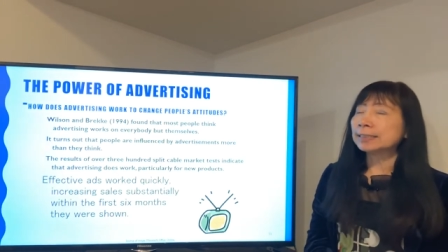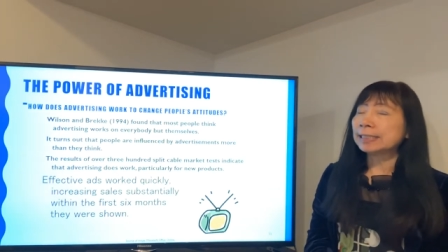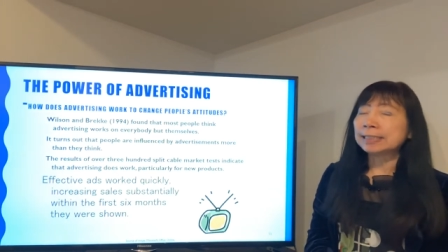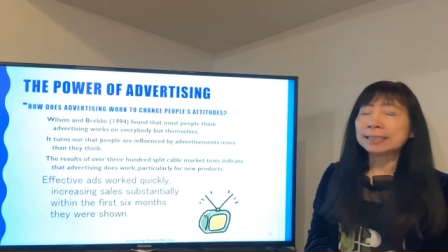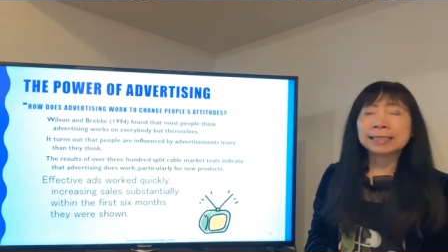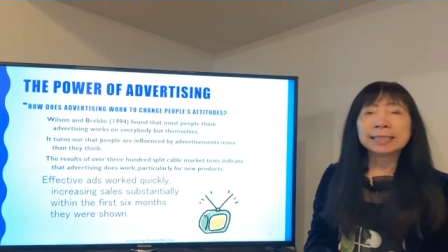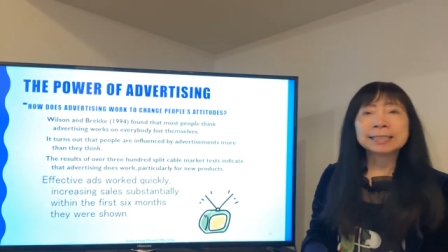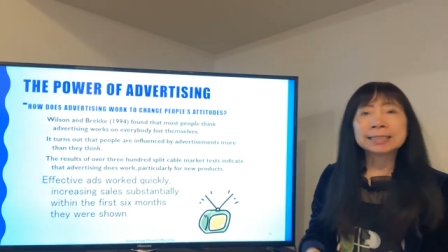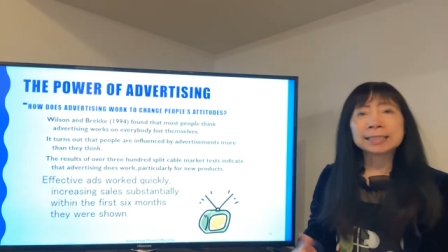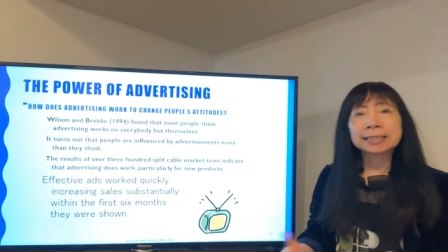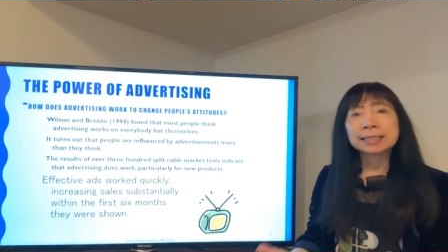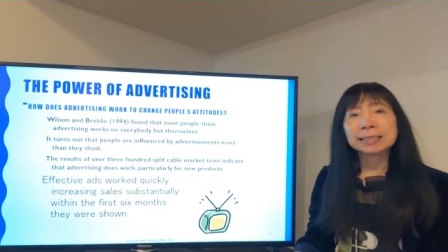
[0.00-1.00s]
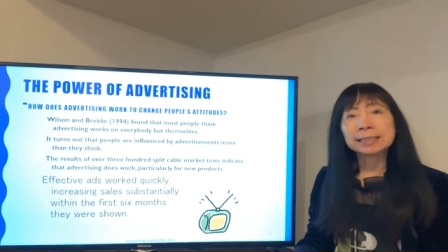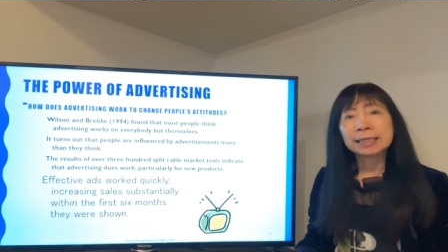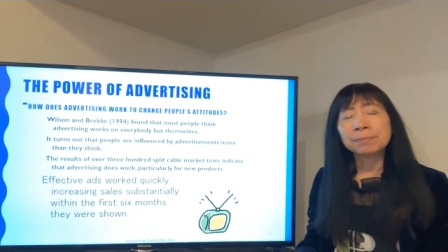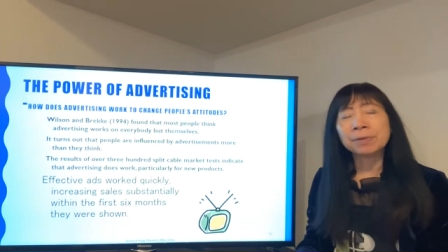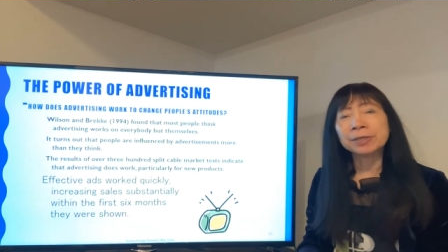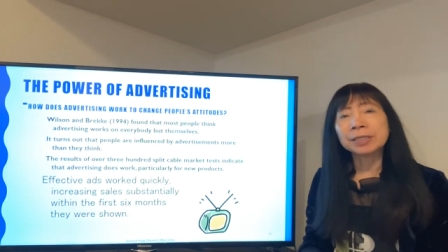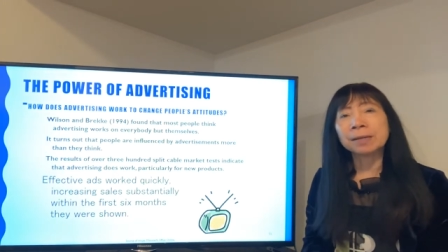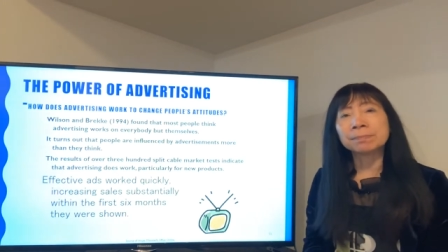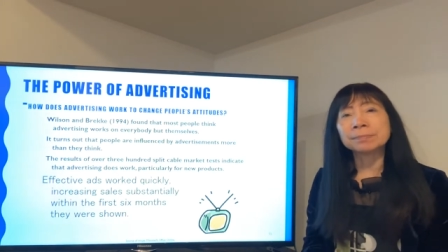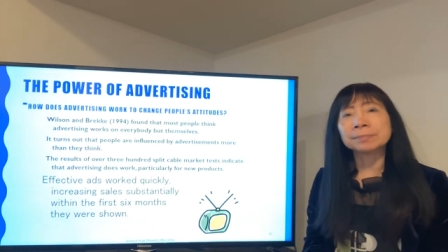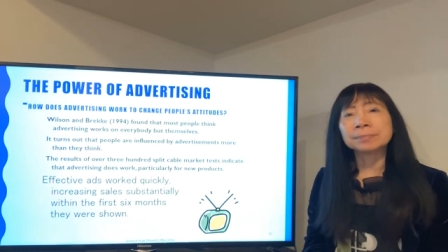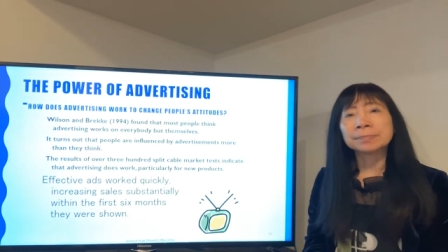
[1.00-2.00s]
in this
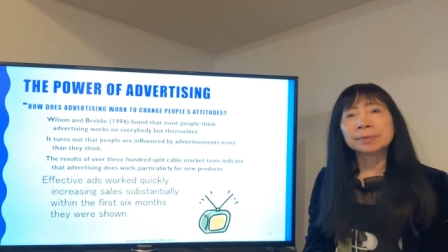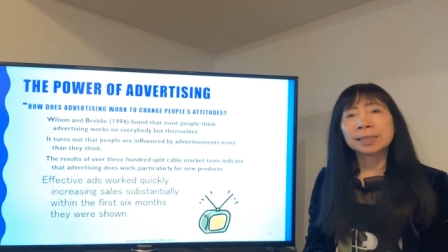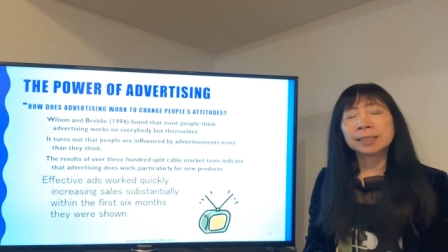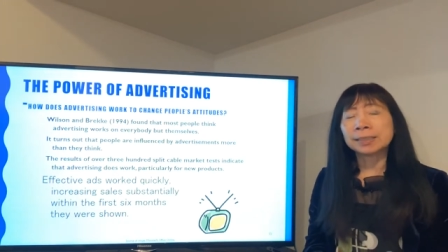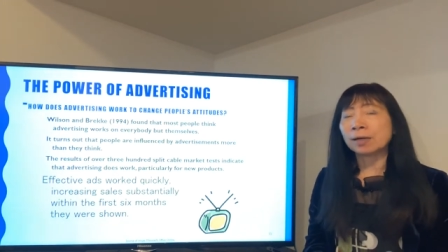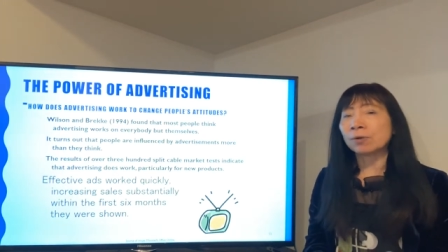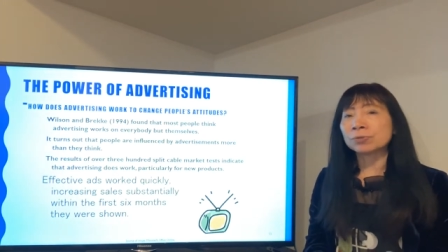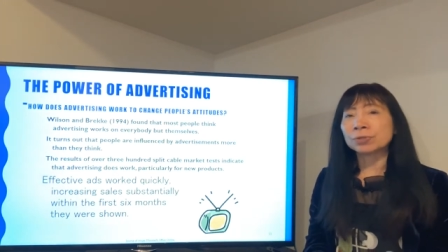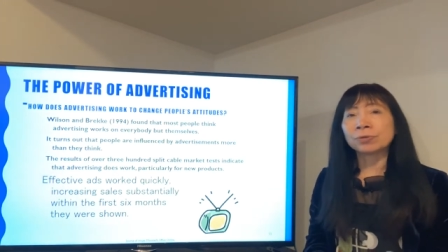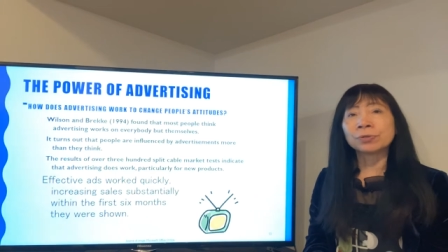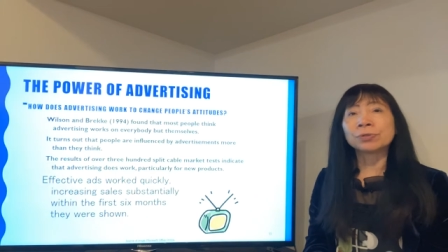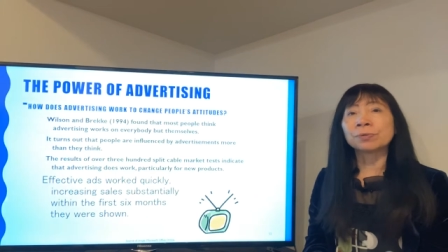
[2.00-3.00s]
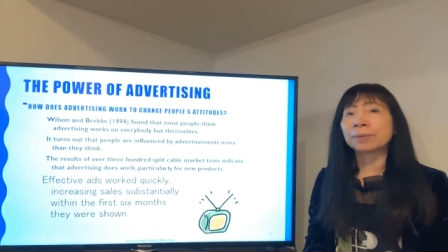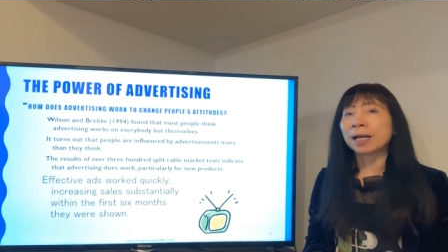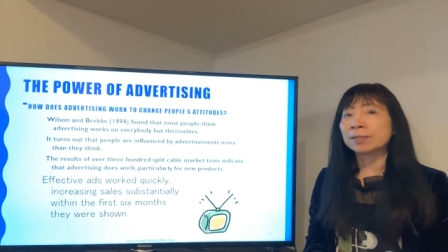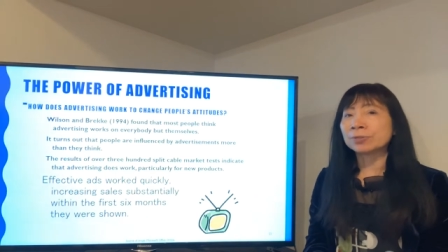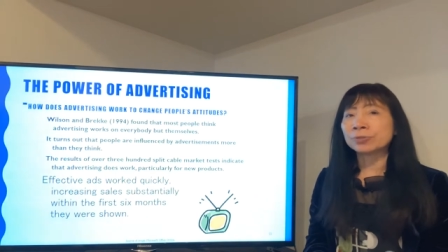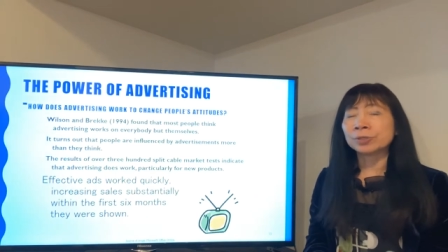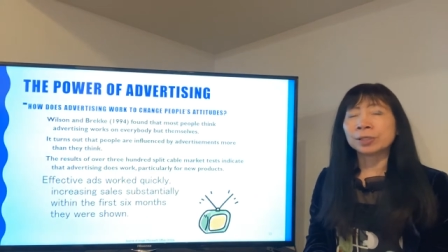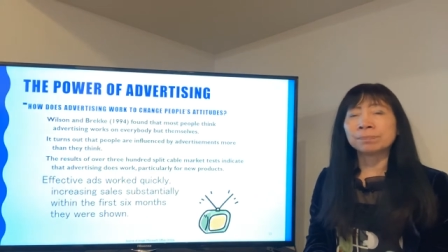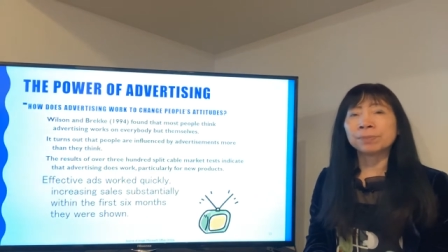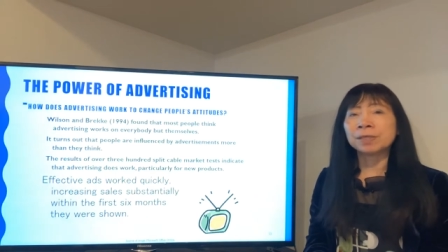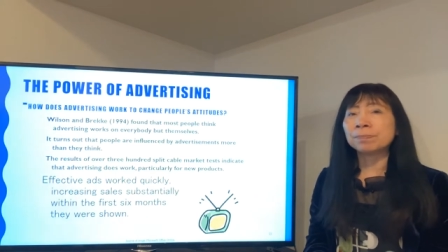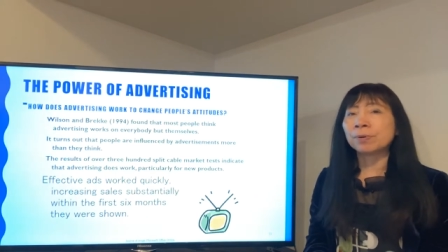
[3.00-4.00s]
American and also your country,
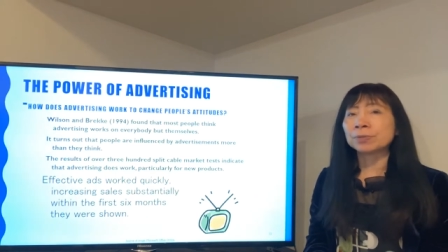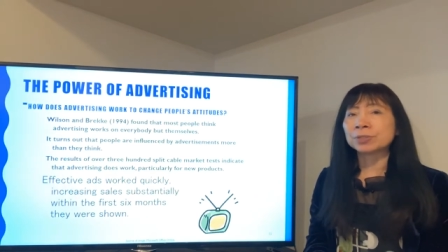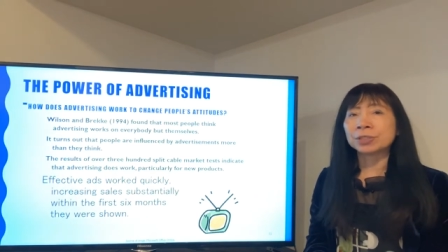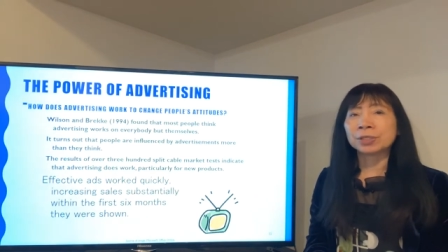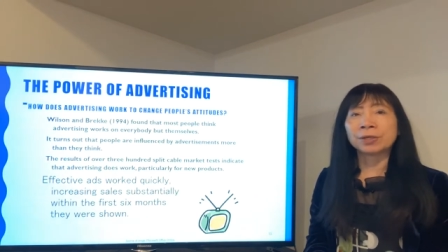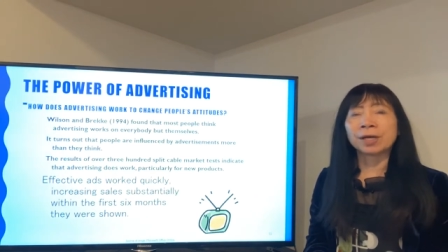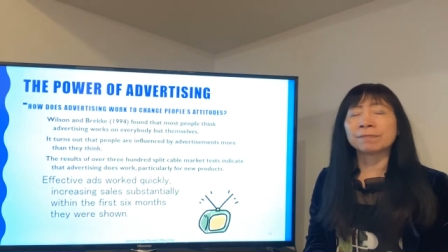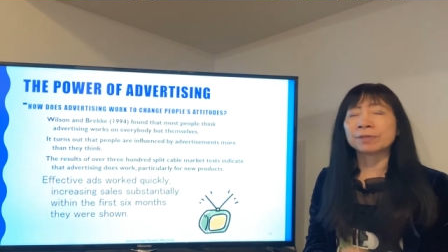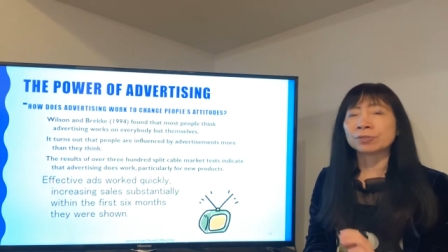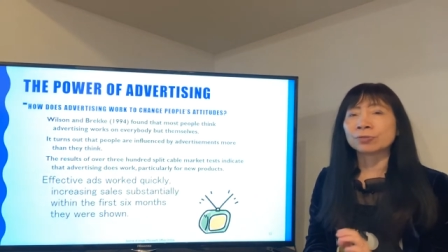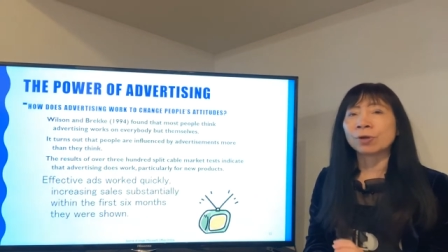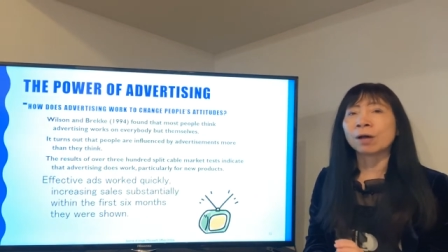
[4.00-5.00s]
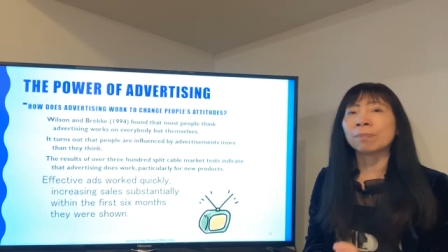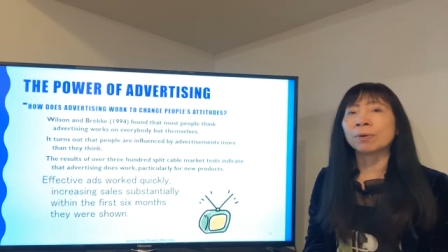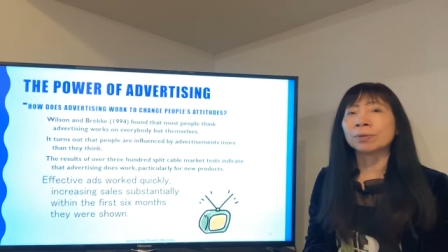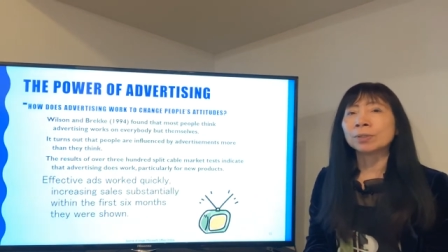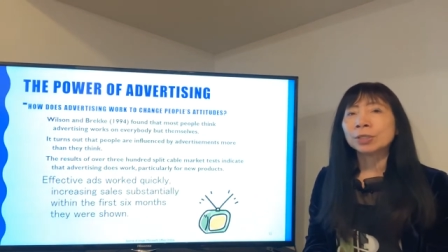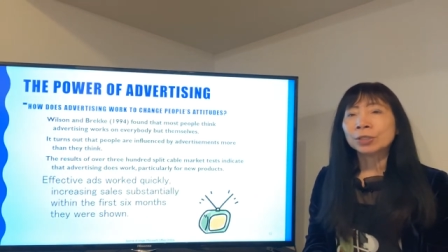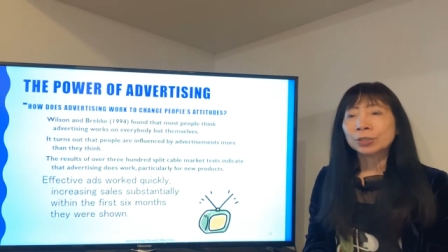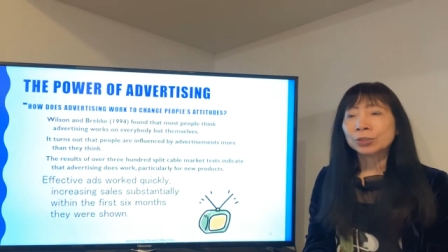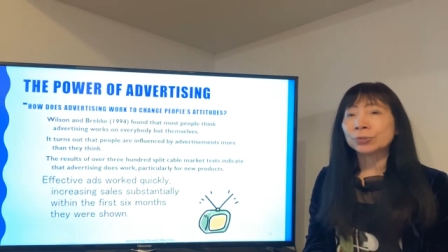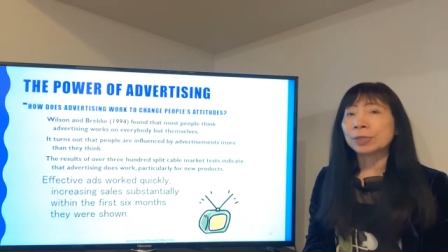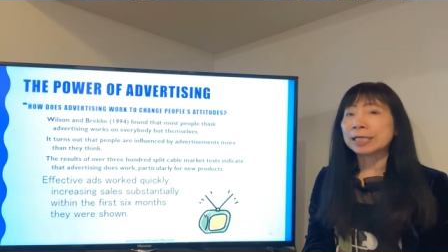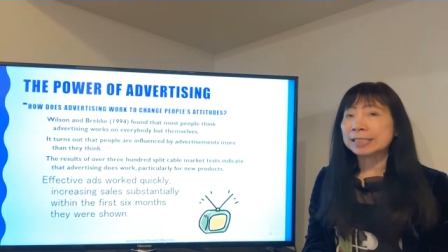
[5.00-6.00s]
people still have a trouble
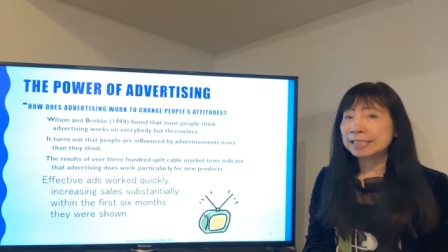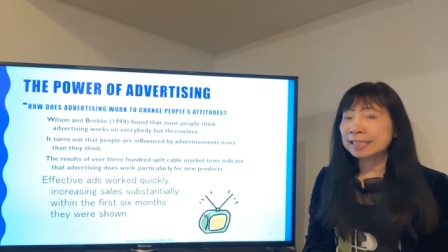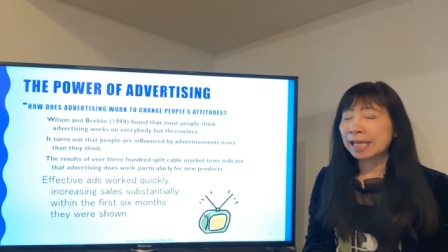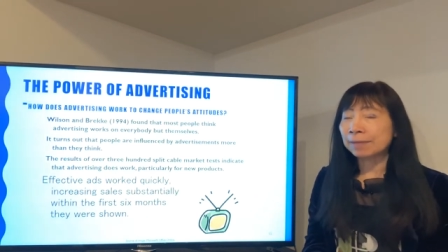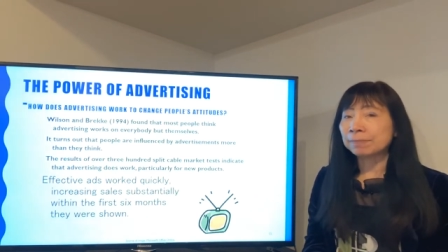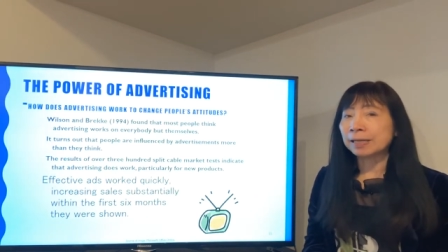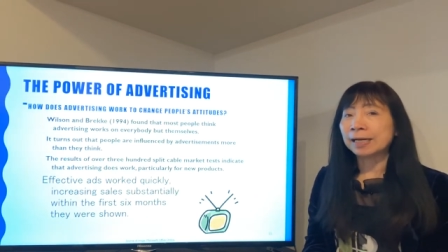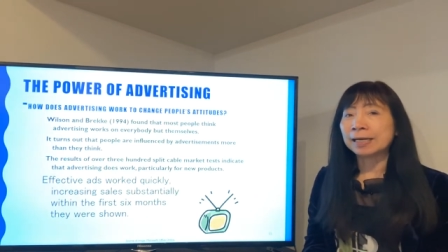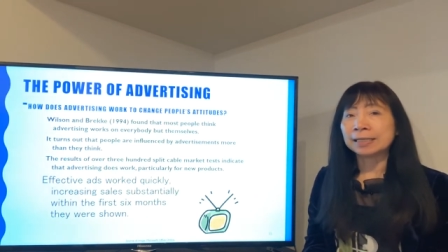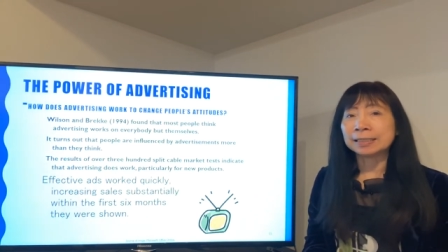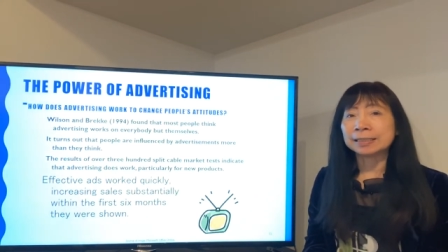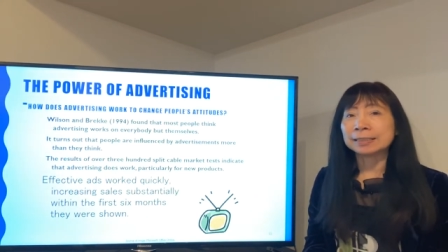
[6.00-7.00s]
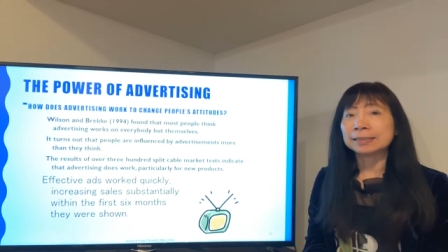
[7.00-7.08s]
to accept uh,